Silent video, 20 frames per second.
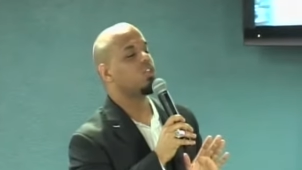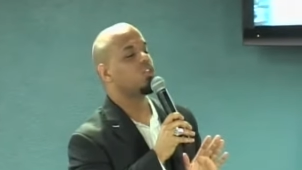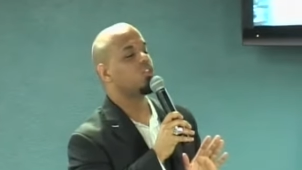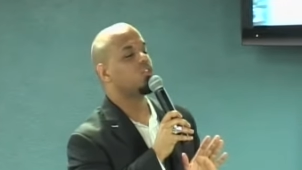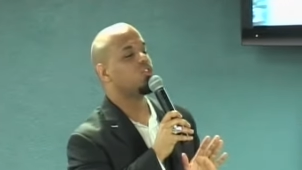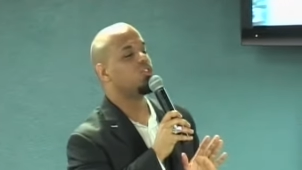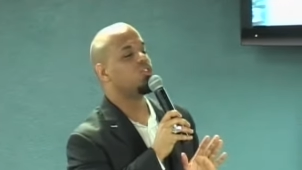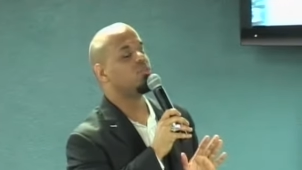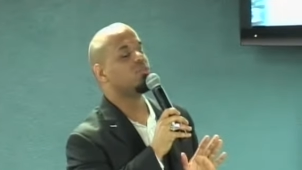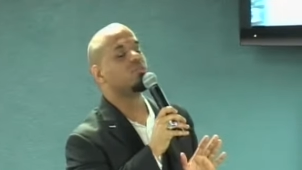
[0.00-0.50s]

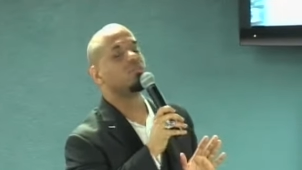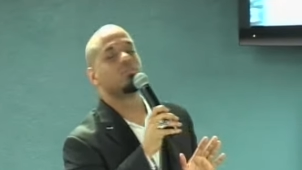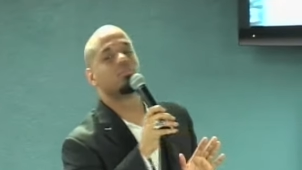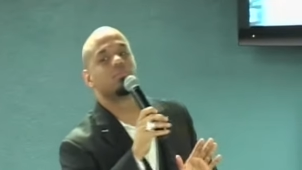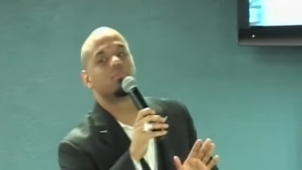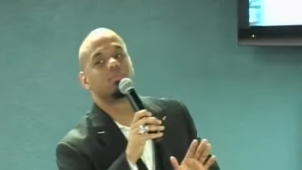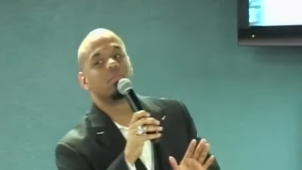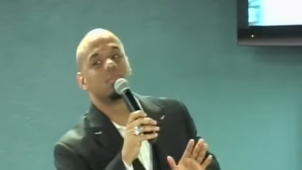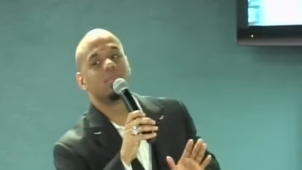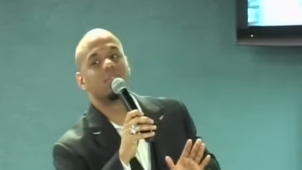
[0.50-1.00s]
Shh.
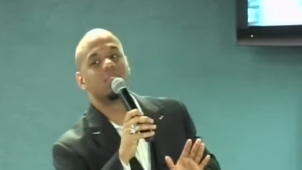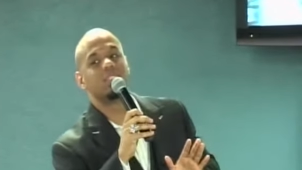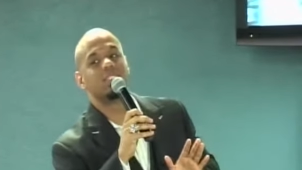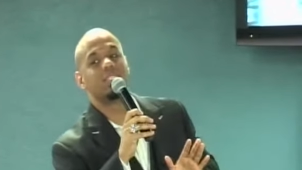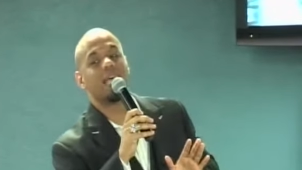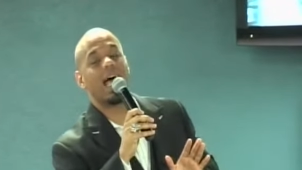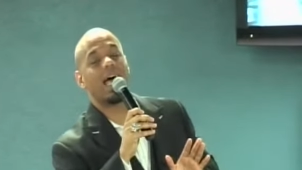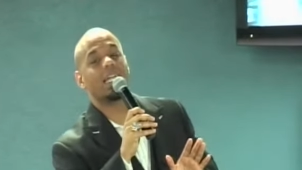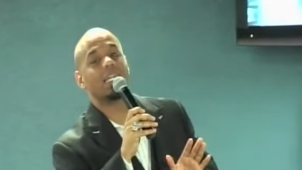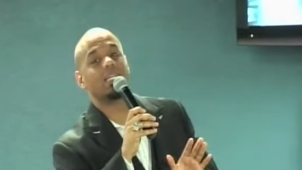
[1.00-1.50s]

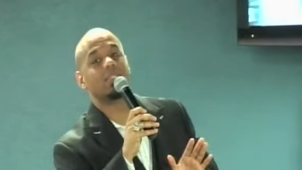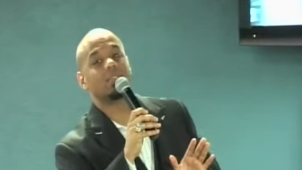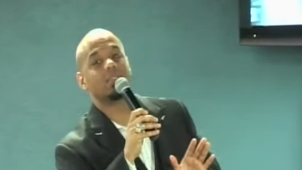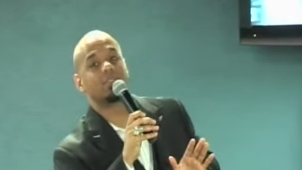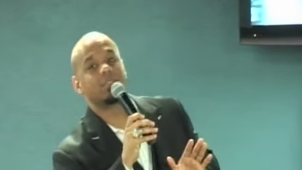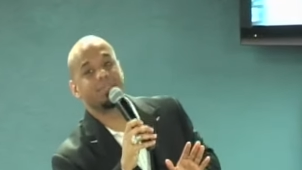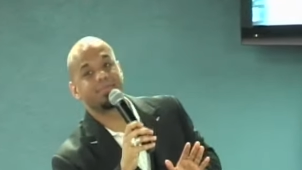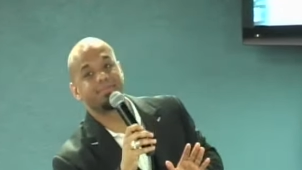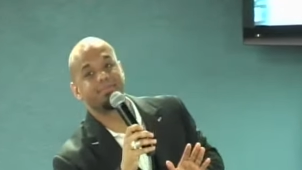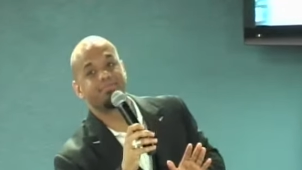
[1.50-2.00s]

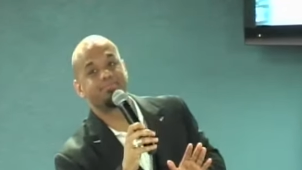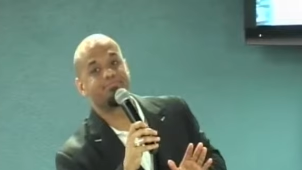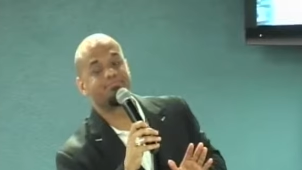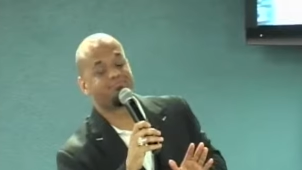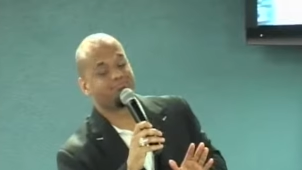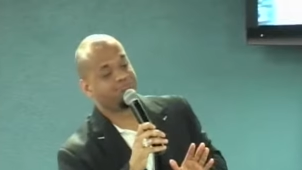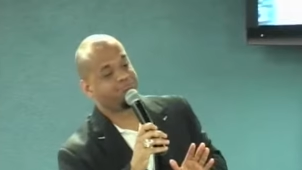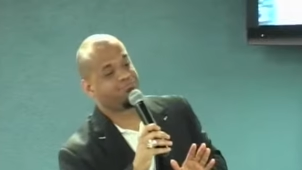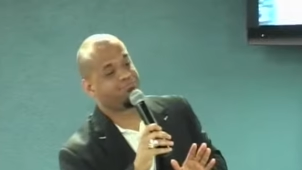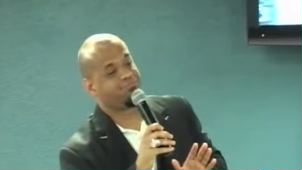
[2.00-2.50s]
Silence
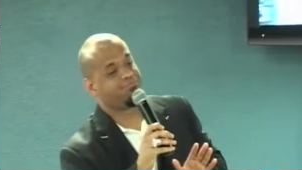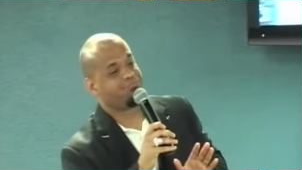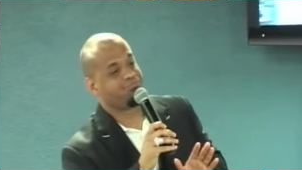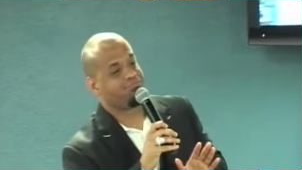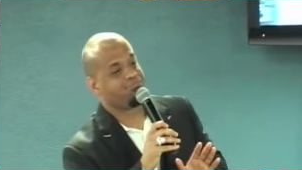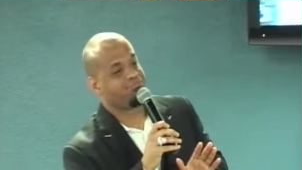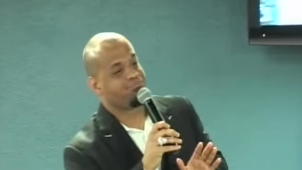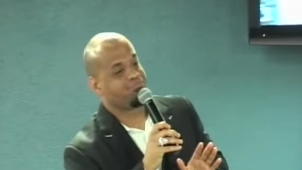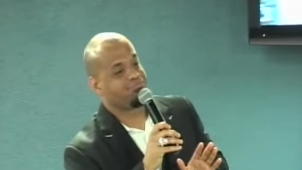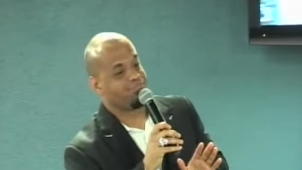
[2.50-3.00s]

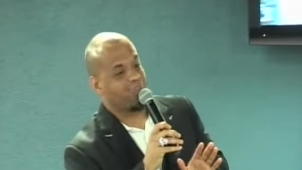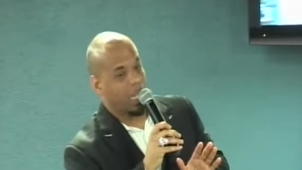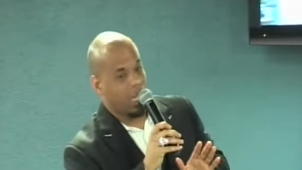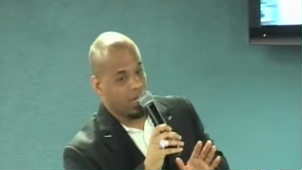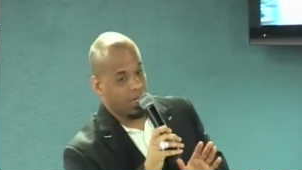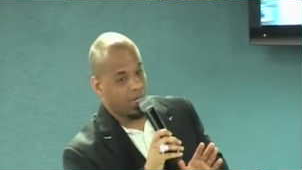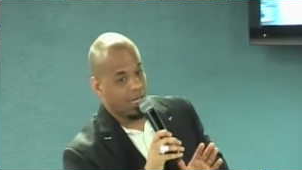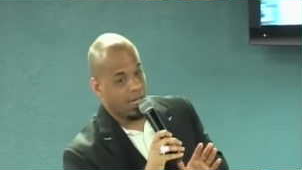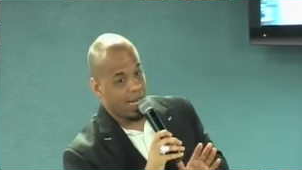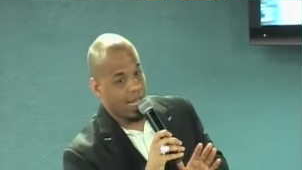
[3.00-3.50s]

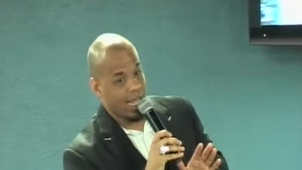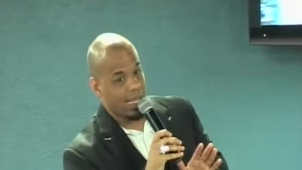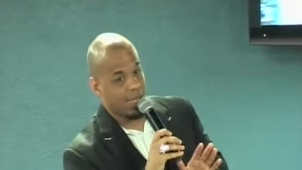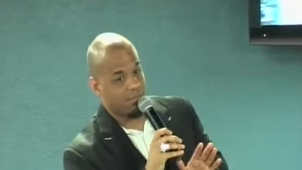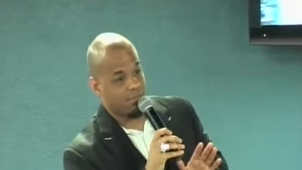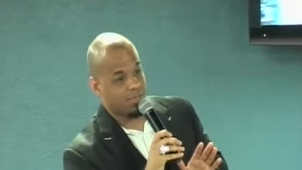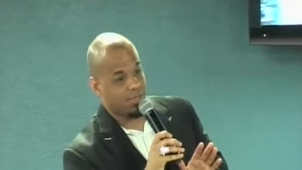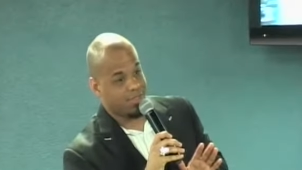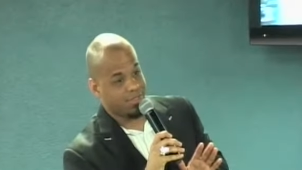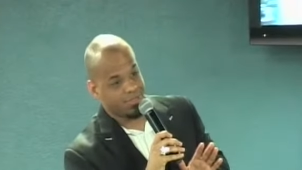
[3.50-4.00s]
are the
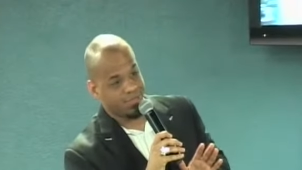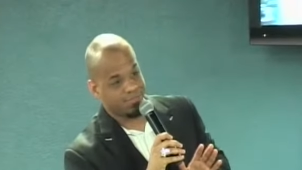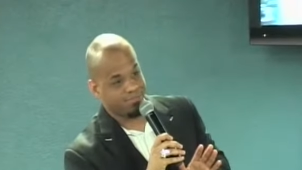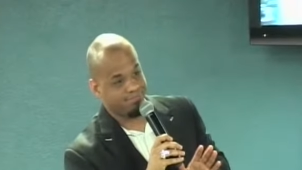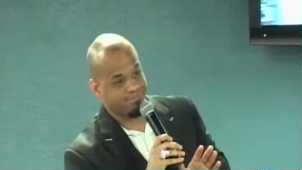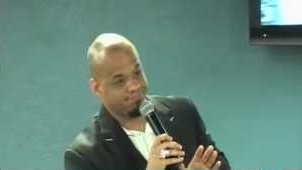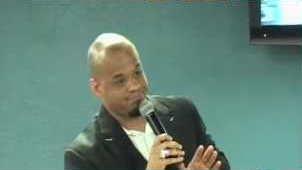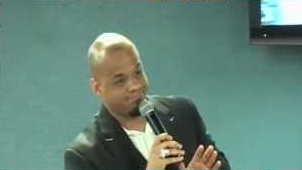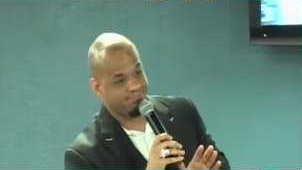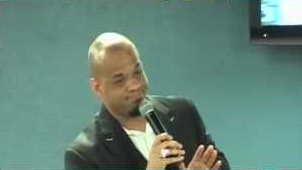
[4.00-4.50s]
lambs
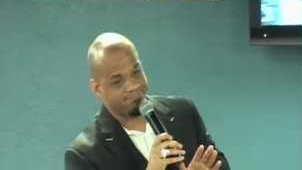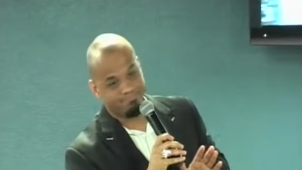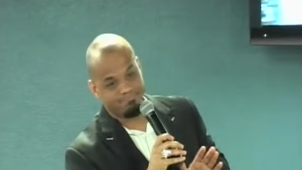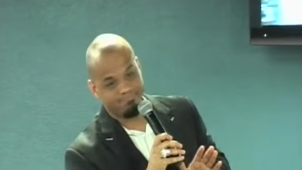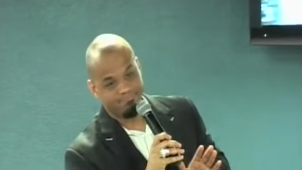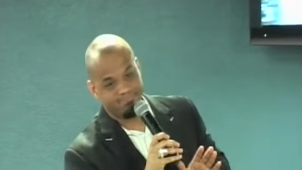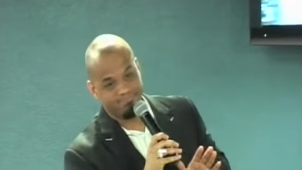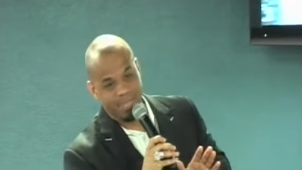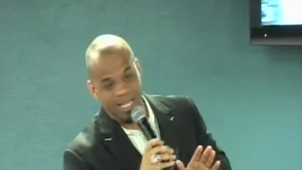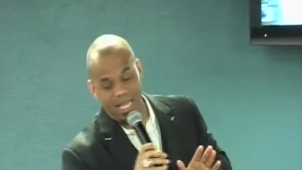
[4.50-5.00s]

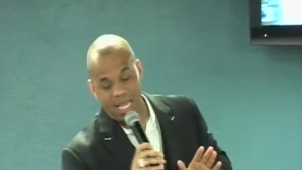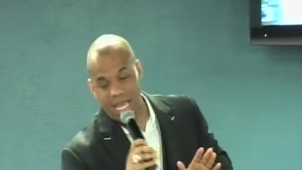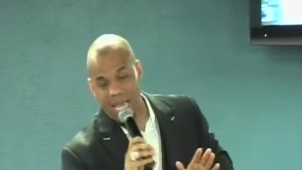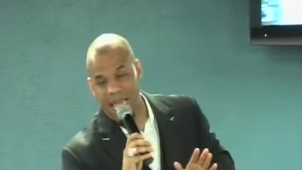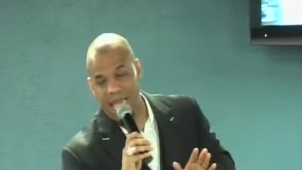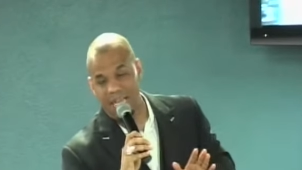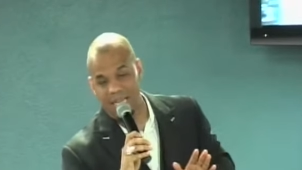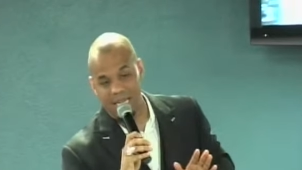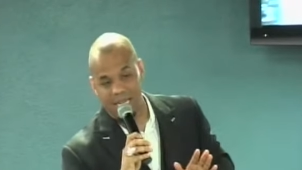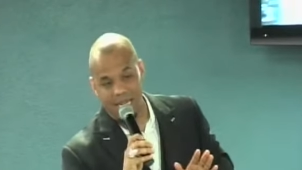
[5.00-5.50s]

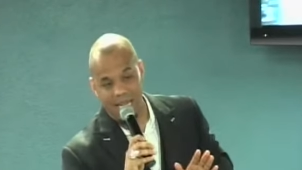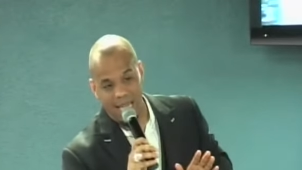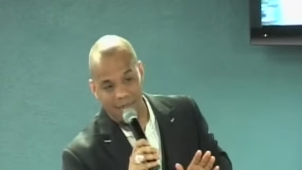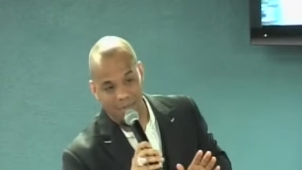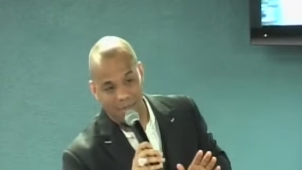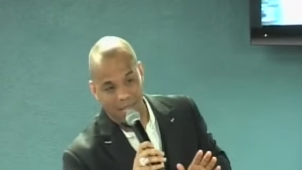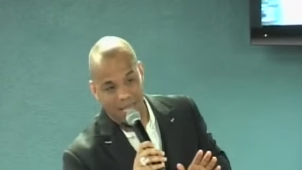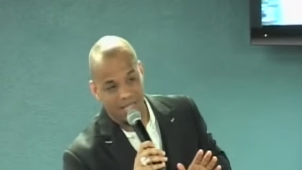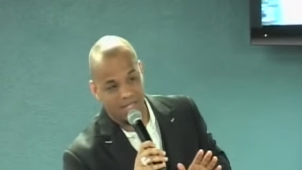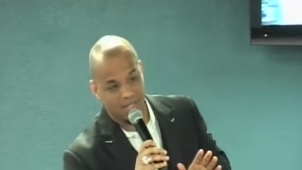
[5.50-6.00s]
and the
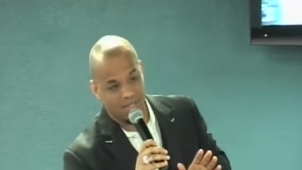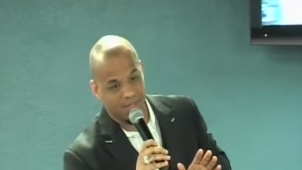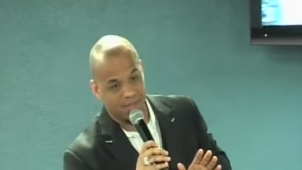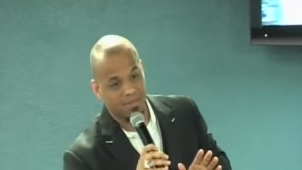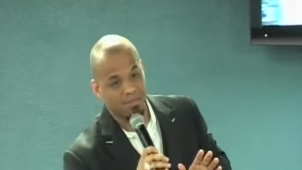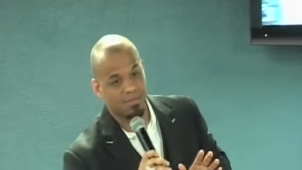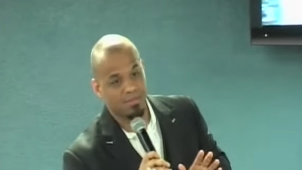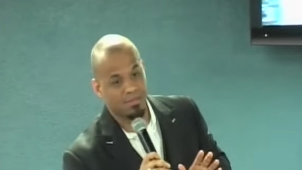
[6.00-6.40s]
lamettes.